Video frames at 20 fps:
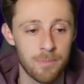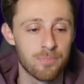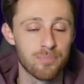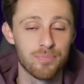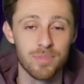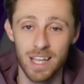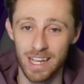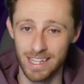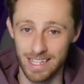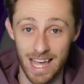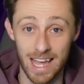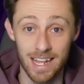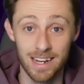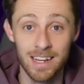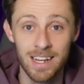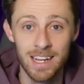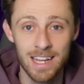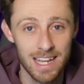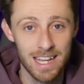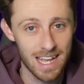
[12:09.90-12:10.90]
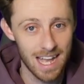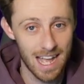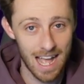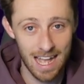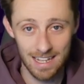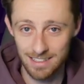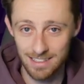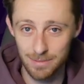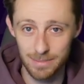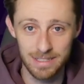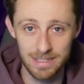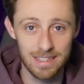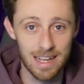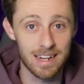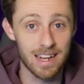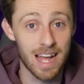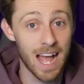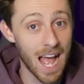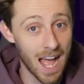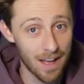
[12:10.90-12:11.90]
Again, has to be
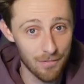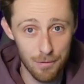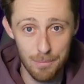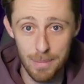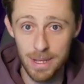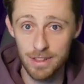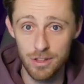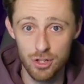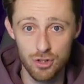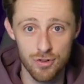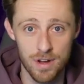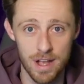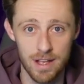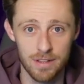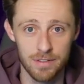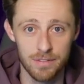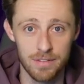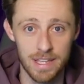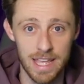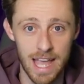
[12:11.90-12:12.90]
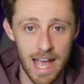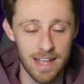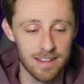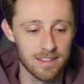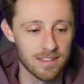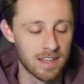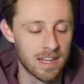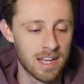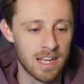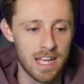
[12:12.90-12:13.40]
said, I haven't made the transfer yet.